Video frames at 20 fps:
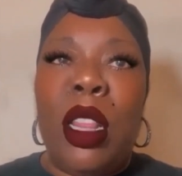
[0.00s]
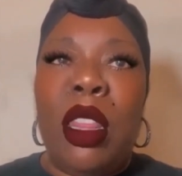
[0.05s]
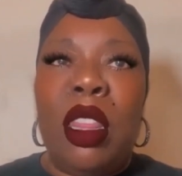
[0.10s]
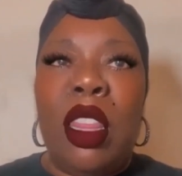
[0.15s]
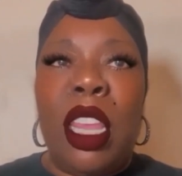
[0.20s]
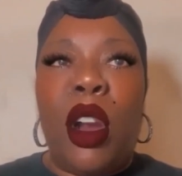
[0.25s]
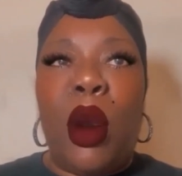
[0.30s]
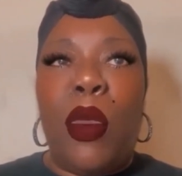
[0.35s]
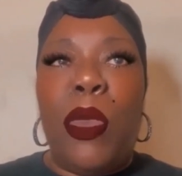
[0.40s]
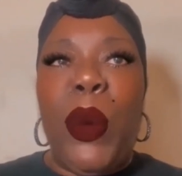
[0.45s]

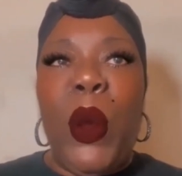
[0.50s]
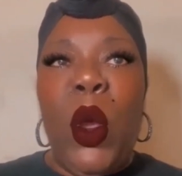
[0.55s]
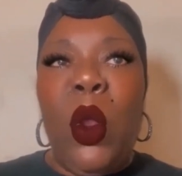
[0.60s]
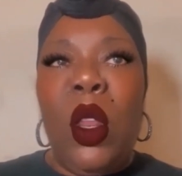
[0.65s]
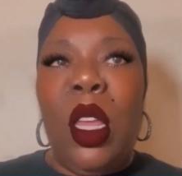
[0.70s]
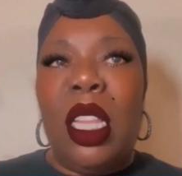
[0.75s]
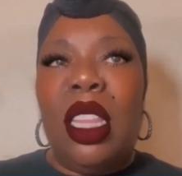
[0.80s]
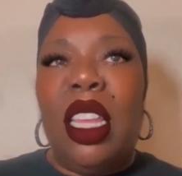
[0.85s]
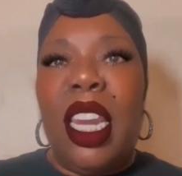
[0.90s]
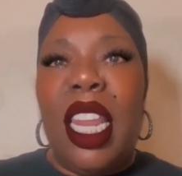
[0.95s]
more
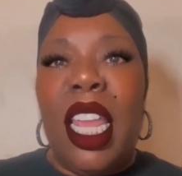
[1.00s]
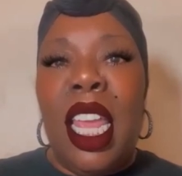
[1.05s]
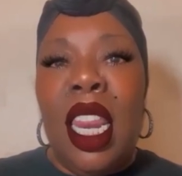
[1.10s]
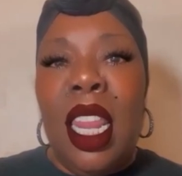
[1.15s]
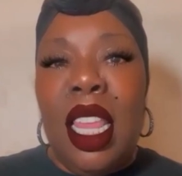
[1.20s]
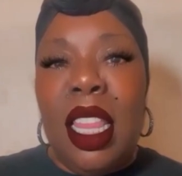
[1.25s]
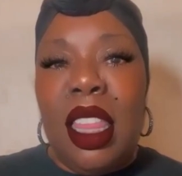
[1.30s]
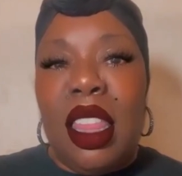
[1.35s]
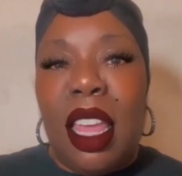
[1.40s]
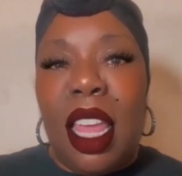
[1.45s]

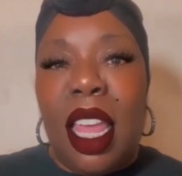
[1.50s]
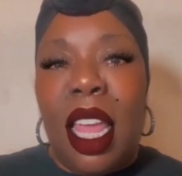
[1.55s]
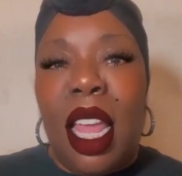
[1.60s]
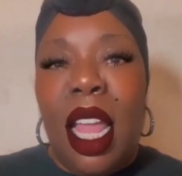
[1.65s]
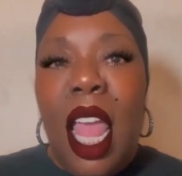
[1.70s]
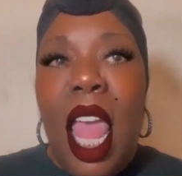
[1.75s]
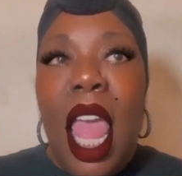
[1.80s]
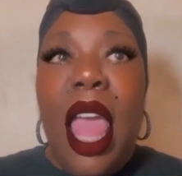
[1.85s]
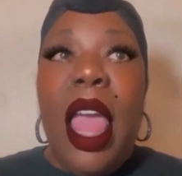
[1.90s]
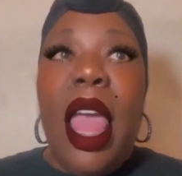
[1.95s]
therapeutic than
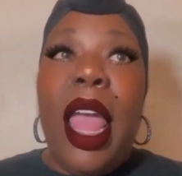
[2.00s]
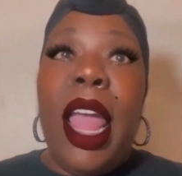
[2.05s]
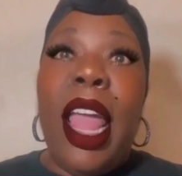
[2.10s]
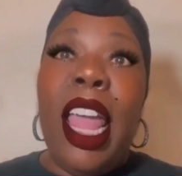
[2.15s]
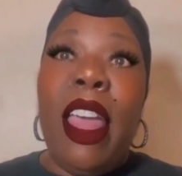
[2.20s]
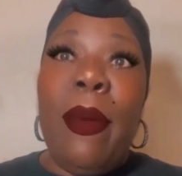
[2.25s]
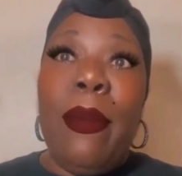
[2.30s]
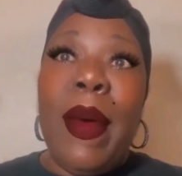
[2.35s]
anything,